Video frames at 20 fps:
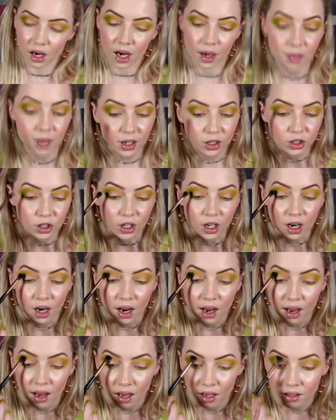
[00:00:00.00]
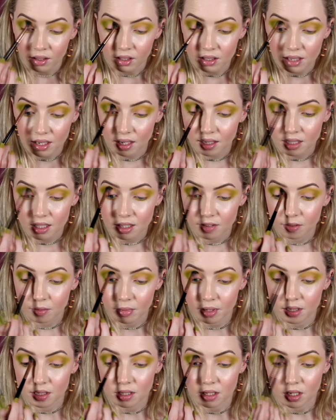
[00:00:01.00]
I'm not sure. There's lots of
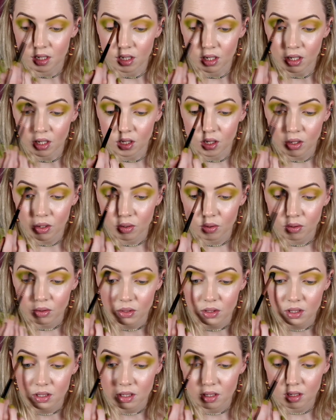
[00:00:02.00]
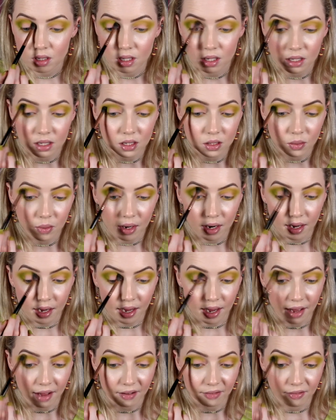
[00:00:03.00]
different brands you can use. This is what I
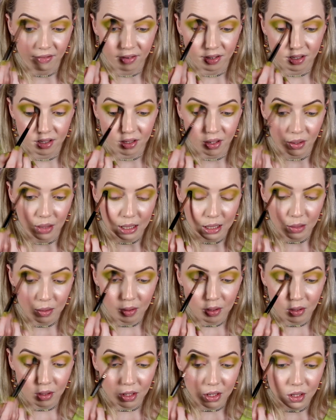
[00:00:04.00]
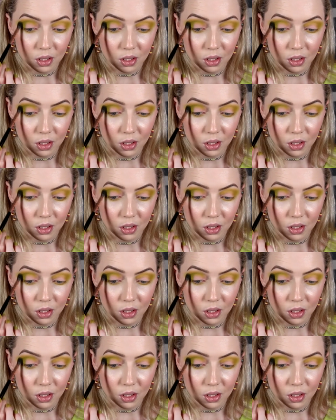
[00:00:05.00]
have, so that's what I'm gonna